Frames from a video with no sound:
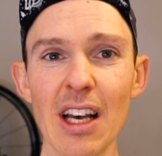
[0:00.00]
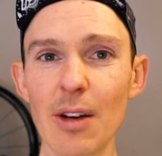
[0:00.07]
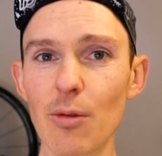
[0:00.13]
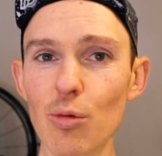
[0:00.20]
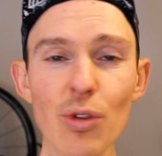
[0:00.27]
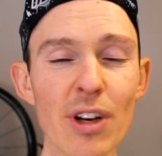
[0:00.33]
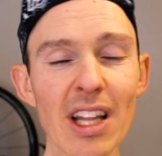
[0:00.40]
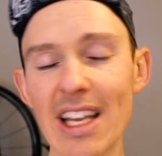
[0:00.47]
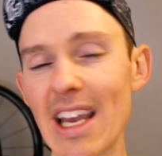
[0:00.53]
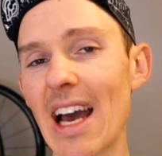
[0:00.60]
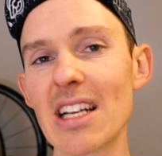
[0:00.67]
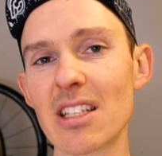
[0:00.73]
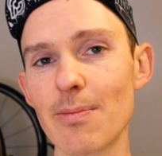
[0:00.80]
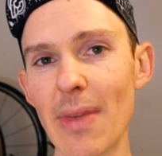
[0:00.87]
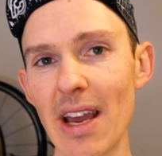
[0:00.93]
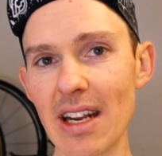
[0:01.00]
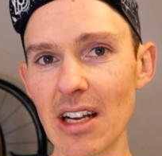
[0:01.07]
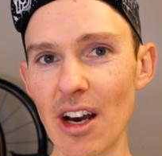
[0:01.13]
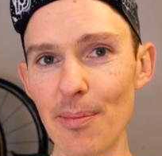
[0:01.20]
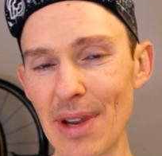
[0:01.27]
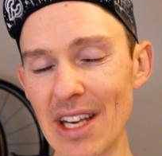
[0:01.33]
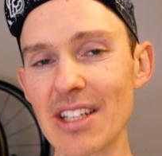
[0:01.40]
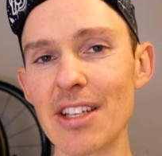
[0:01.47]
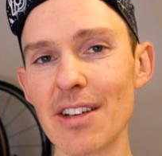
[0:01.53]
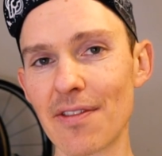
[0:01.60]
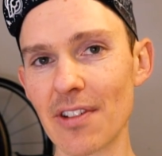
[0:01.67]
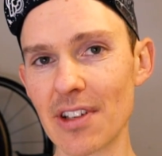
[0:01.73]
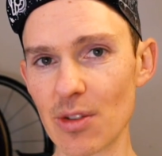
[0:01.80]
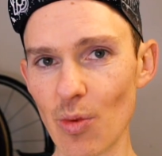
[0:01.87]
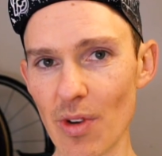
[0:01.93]
really has made a big
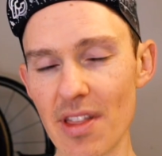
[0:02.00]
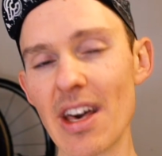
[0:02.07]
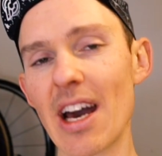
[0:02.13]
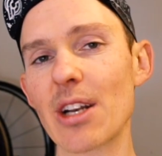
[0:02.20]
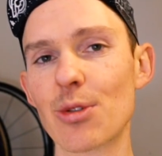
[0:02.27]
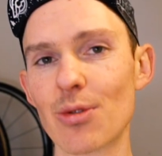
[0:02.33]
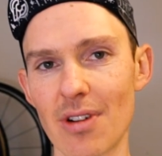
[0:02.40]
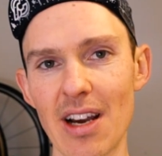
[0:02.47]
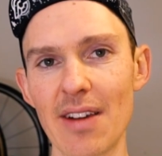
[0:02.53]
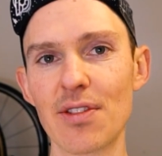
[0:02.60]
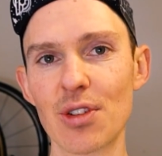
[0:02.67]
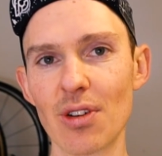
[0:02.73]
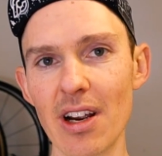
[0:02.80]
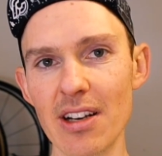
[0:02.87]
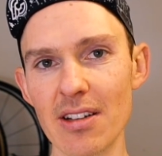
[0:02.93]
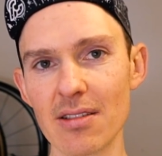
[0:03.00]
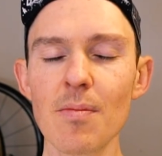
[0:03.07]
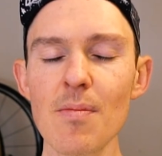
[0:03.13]
difference with that drivetrain.